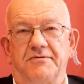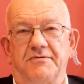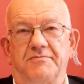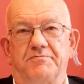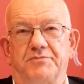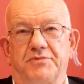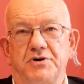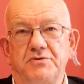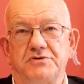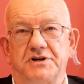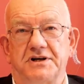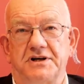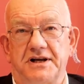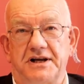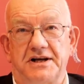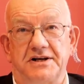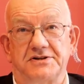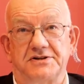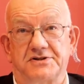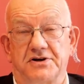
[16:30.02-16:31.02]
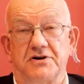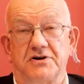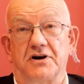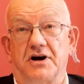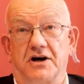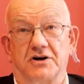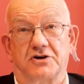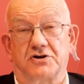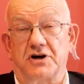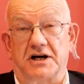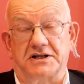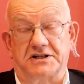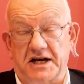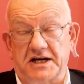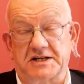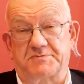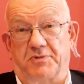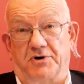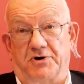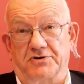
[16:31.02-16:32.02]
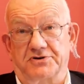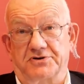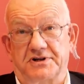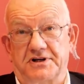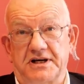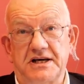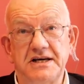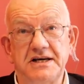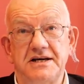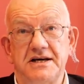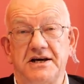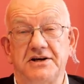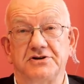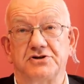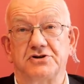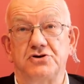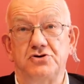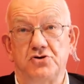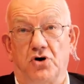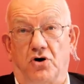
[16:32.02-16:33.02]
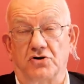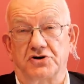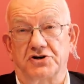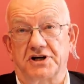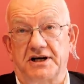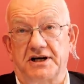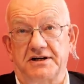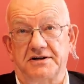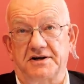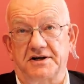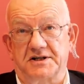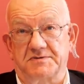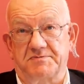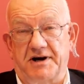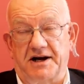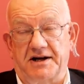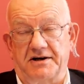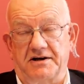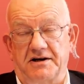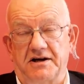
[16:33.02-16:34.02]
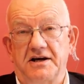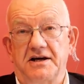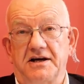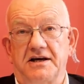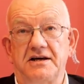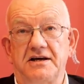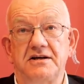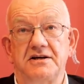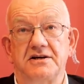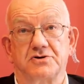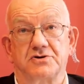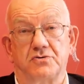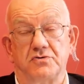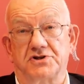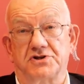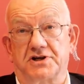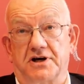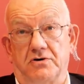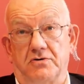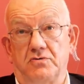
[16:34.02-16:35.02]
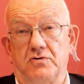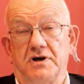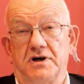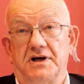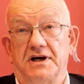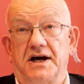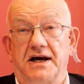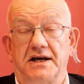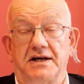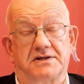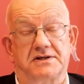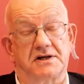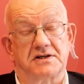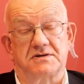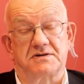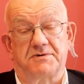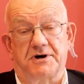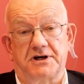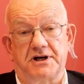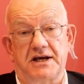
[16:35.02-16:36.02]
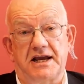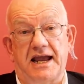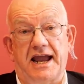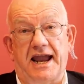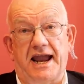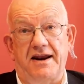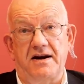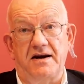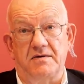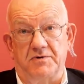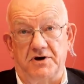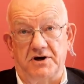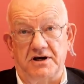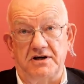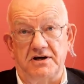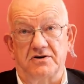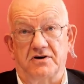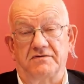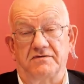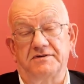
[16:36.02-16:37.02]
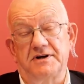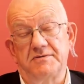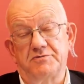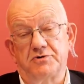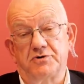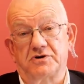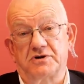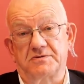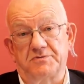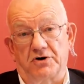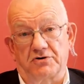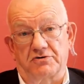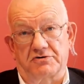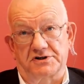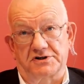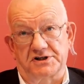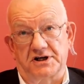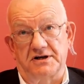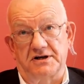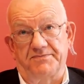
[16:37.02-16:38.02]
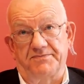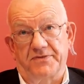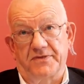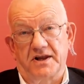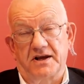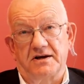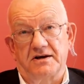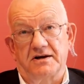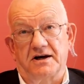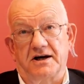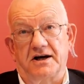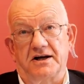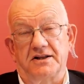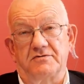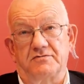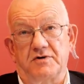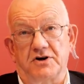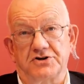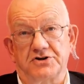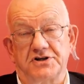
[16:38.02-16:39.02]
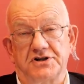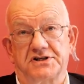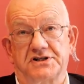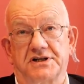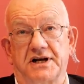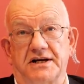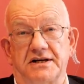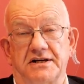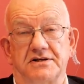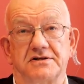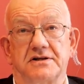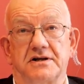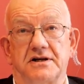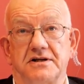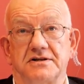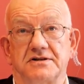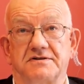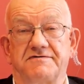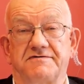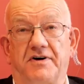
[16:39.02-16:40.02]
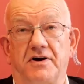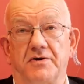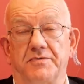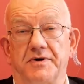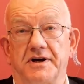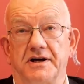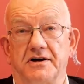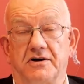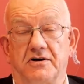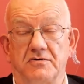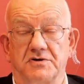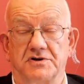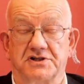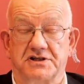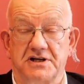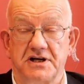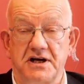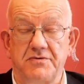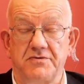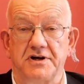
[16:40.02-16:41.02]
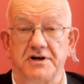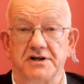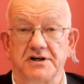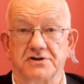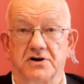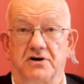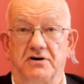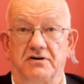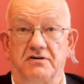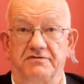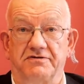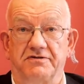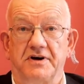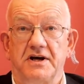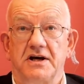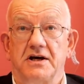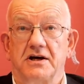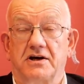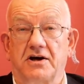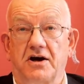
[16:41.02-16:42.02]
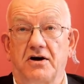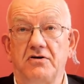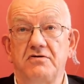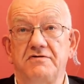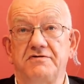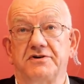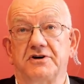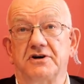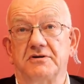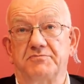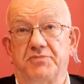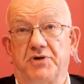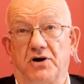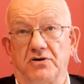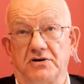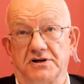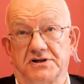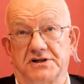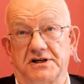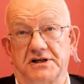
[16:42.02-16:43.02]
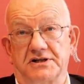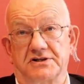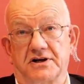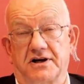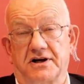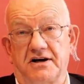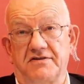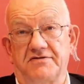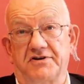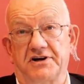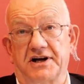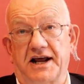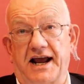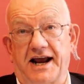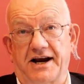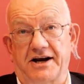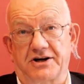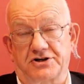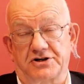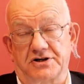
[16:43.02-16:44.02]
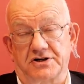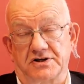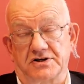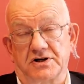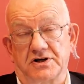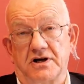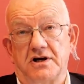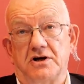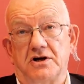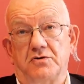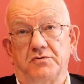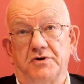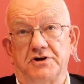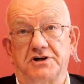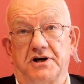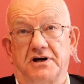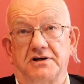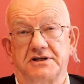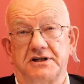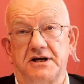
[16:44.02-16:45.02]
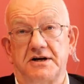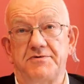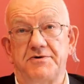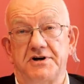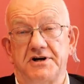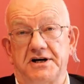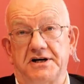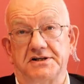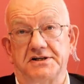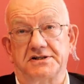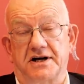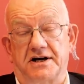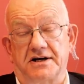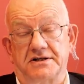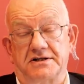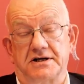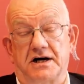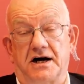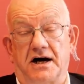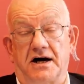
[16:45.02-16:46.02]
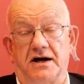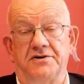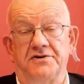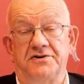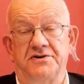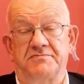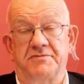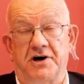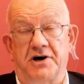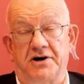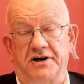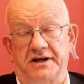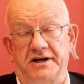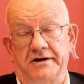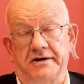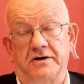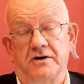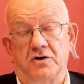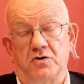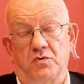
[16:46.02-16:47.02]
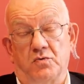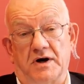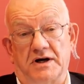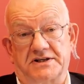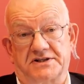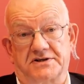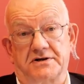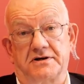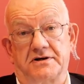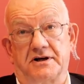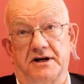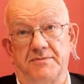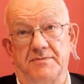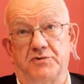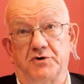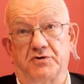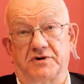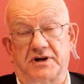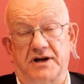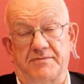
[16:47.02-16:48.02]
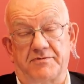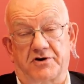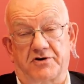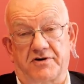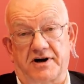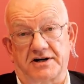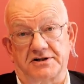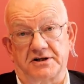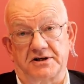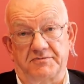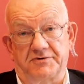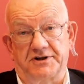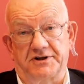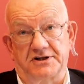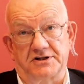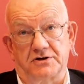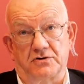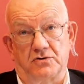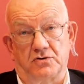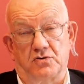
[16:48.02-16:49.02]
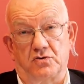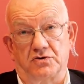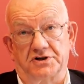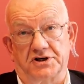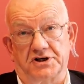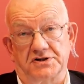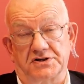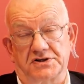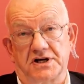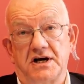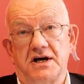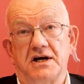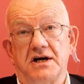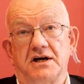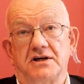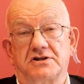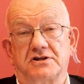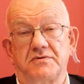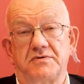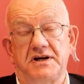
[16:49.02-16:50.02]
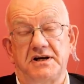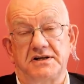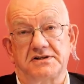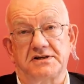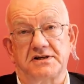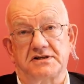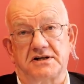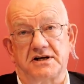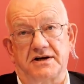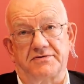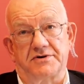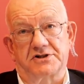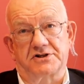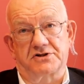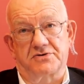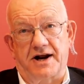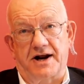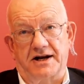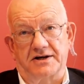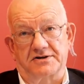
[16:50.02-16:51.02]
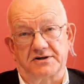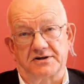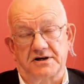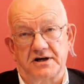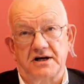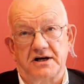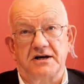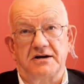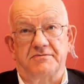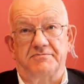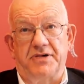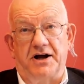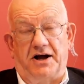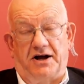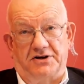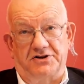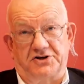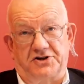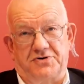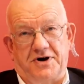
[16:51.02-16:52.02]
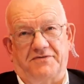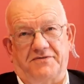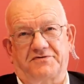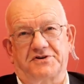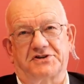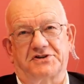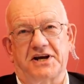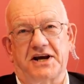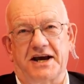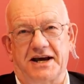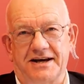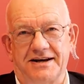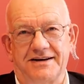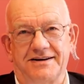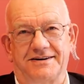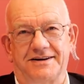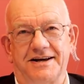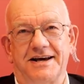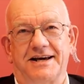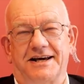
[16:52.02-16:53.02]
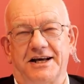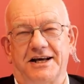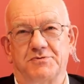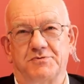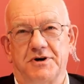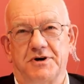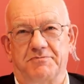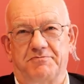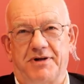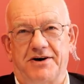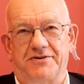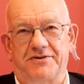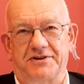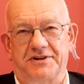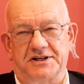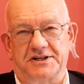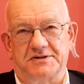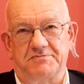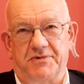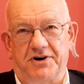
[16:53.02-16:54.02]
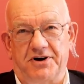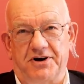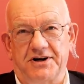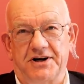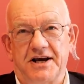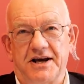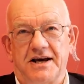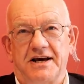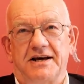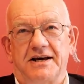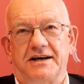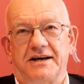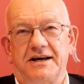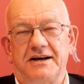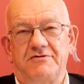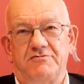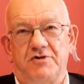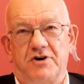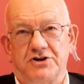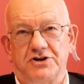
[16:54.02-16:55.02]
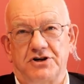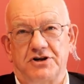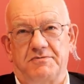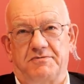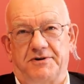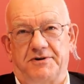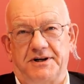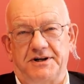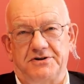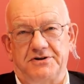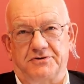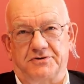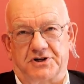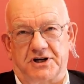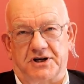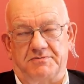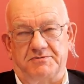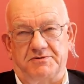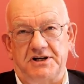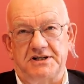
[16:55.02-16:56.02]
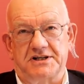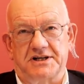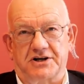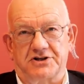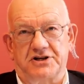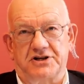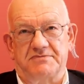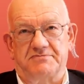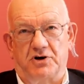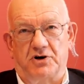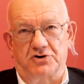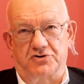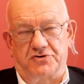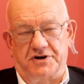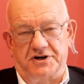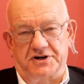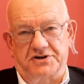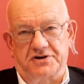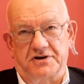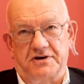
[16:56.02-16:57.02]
Putin is a despot. He is not a nice man. He is also a systematic enemy of liberal democracy. The Russian state is following a whole series of covert policies and covert actions which are deliberately designed to undermine Western liberal democratic political orders. So he is a serious threat. But you have to say, and it's worth bearing this in mind, in Russian political terms, he's actually a moderate.